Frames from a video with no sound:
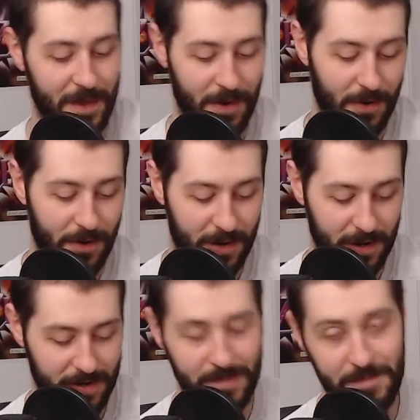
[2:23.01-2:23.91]

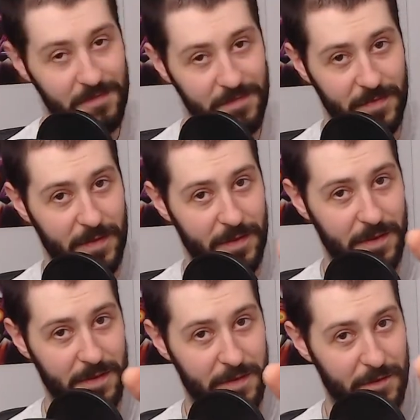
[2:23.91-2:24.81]
Or
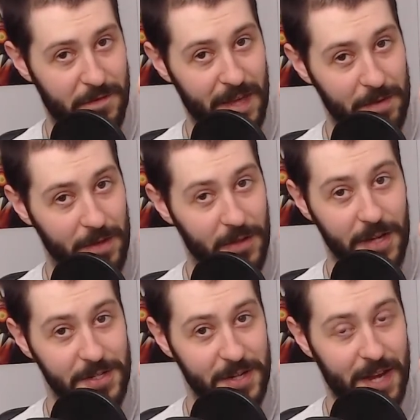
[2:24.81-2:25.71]
Fable
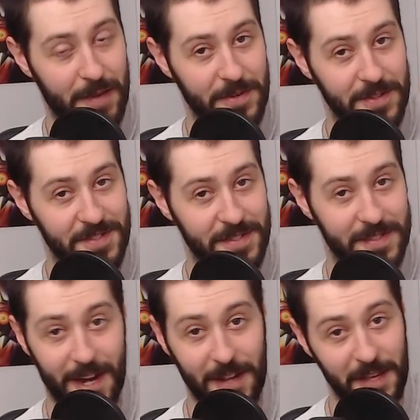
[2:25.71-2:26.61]
Lost Chapters,
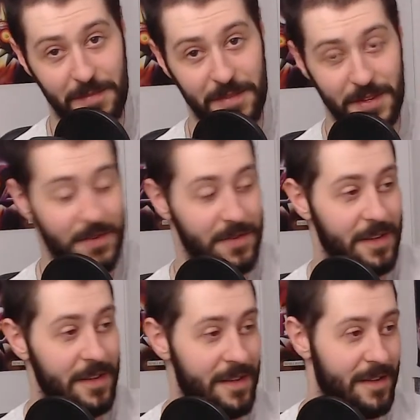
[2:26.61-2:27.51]
entirely up to you.
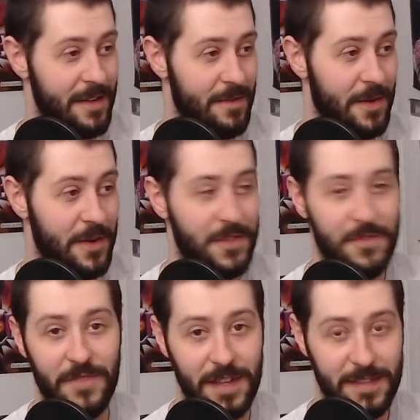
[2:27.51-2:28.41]
Both
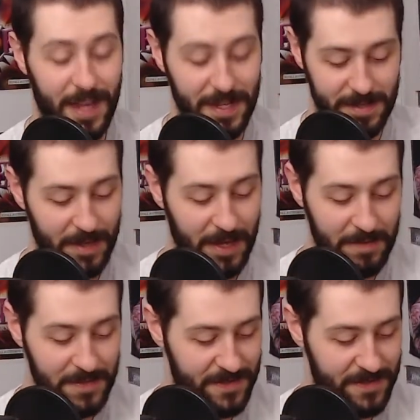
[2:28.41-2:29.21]
fantastic games.